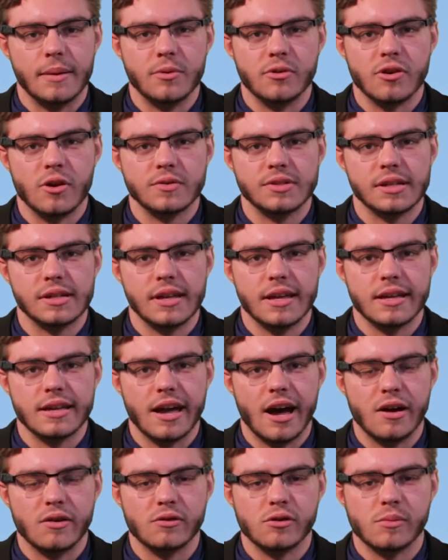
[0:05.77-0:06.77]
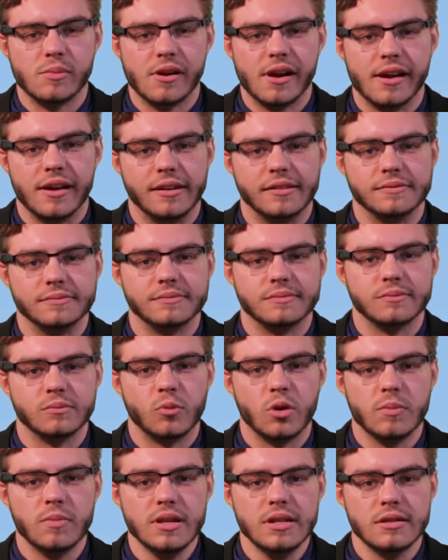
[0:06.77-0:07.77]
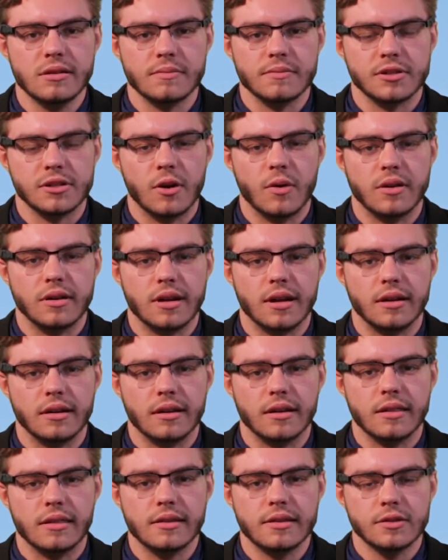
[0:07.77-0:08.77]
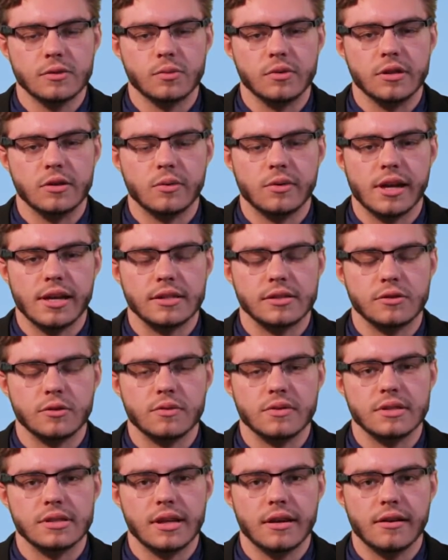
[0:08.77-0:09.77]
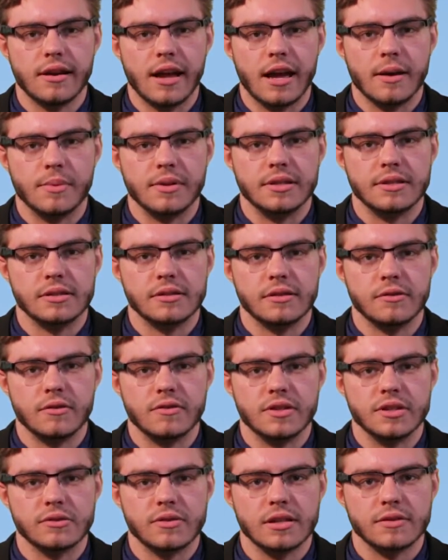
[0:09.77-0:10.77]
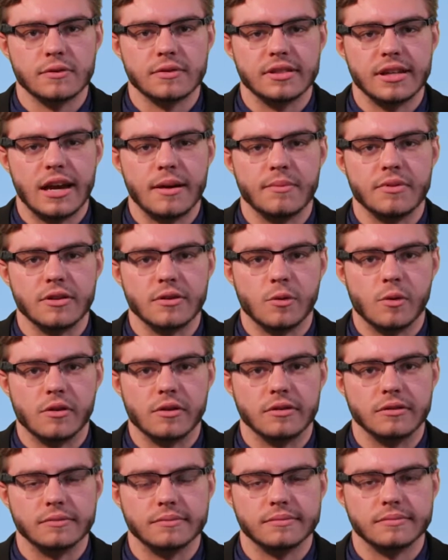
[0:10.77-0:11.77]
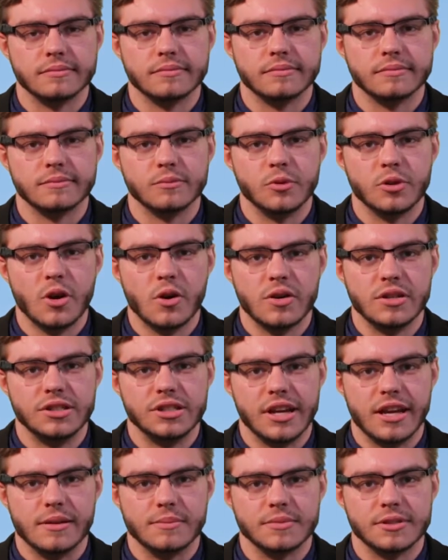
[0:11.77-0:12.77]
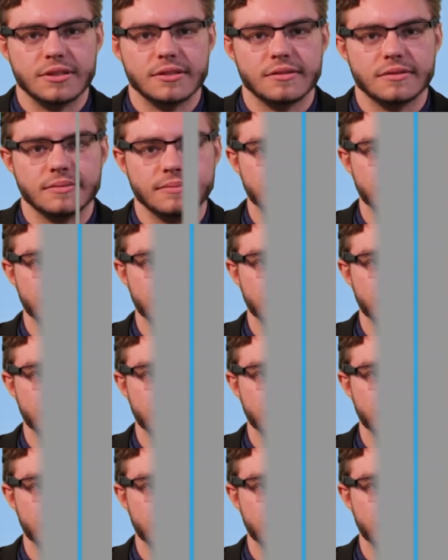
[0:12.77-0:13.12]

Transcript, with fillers: I'm your host today, Connor O'Brien. With midterms going on, this week we asked students their habits during the stressful time of the quarter. We go to James.